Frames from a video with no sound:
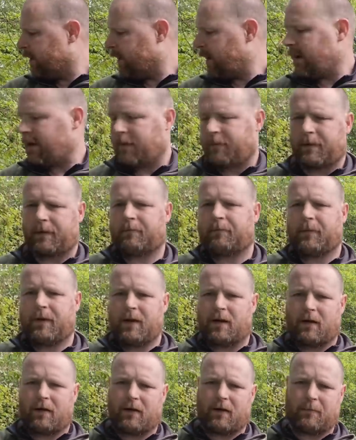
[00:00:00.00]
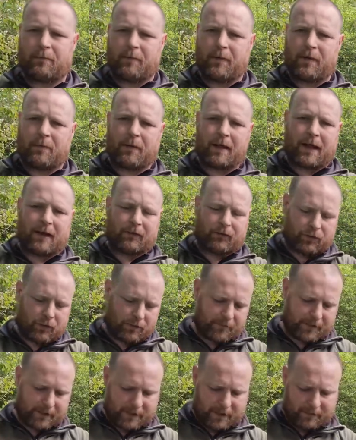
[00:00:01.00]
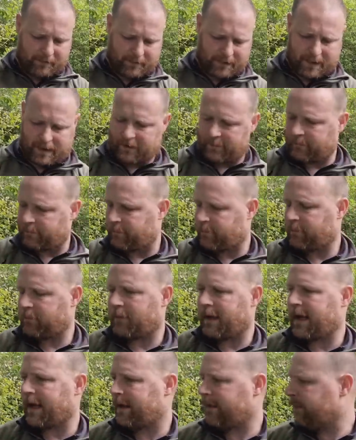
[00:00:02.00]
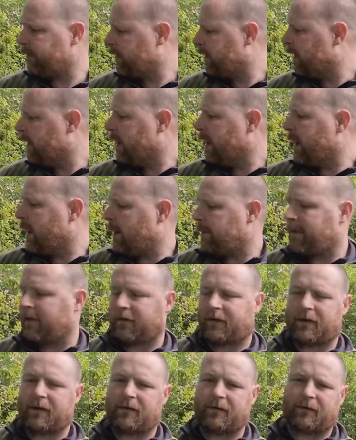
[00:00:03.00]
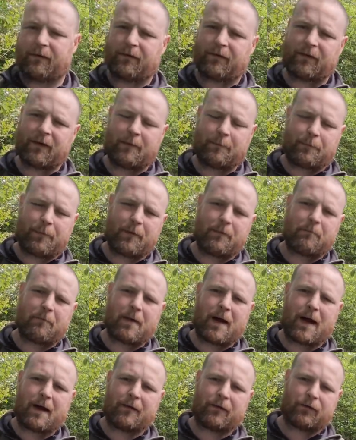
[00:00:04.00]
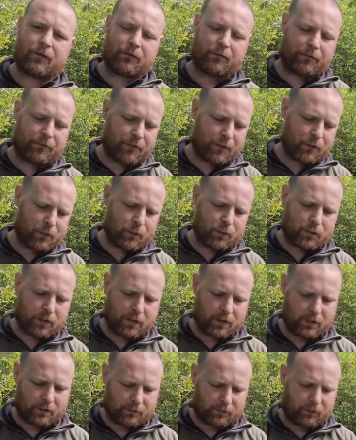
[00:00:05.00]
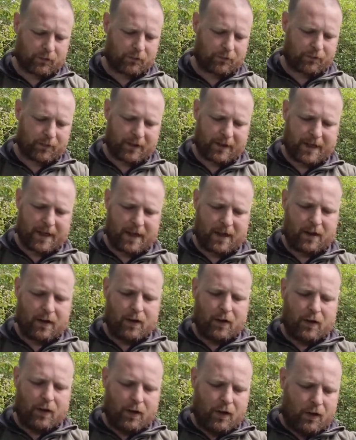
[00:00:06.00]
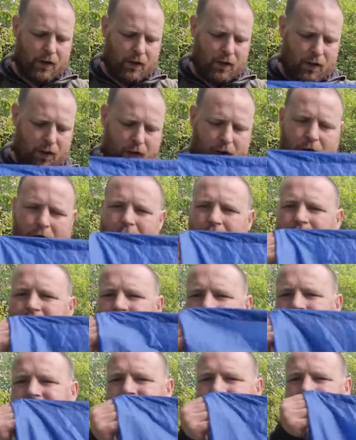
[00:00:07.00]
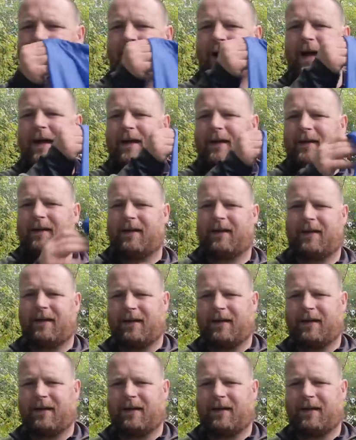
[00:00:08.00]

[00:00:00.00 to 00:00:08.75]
the black stove, I carried that in by hand. I managed to get the sleeping mat, some food and stuff like that, all inside